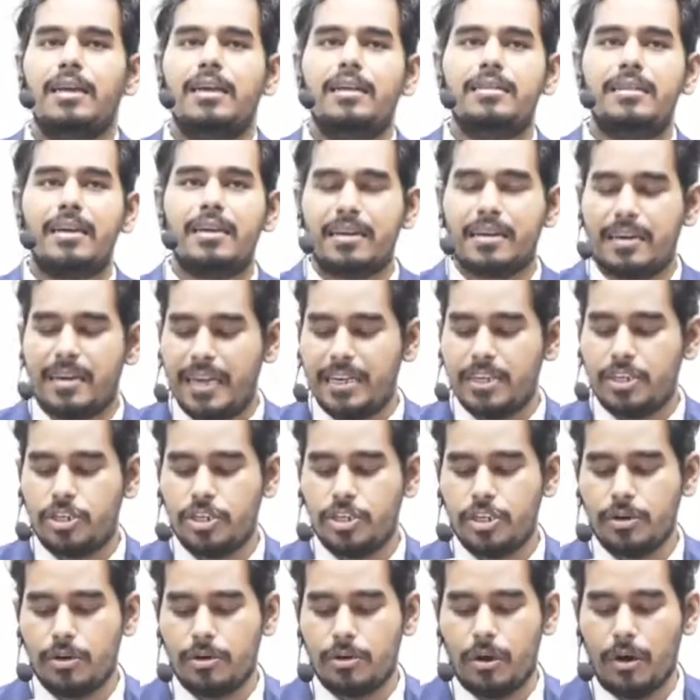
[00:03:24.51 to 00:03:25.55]
the
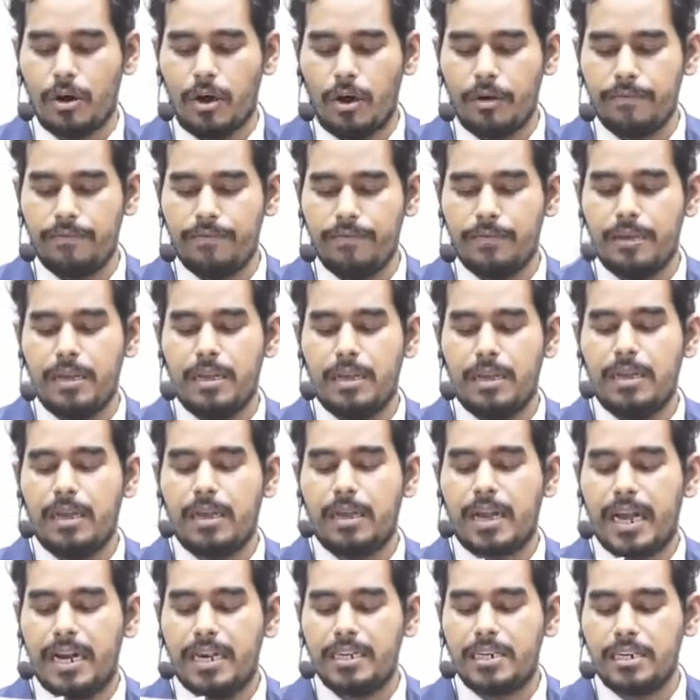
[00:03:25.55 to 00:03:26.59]
ratio of
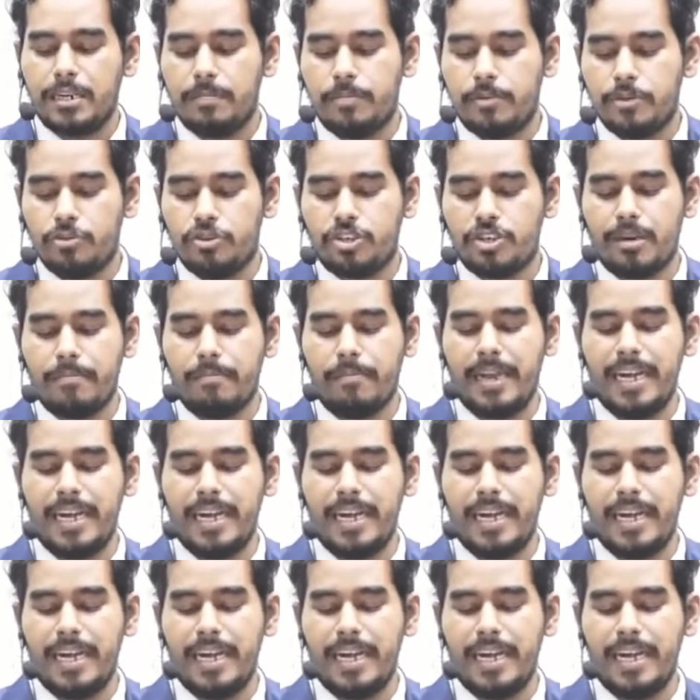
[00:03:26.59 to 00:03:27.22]
contribution